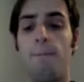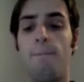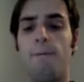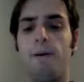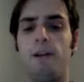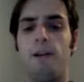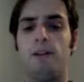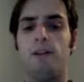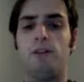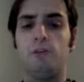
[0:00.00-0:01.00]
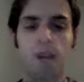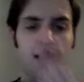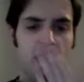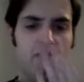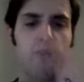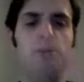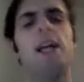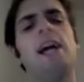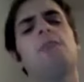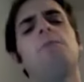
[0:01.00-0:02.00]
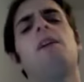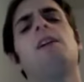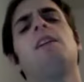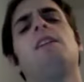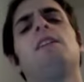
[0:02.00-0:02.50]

but you might have a black mark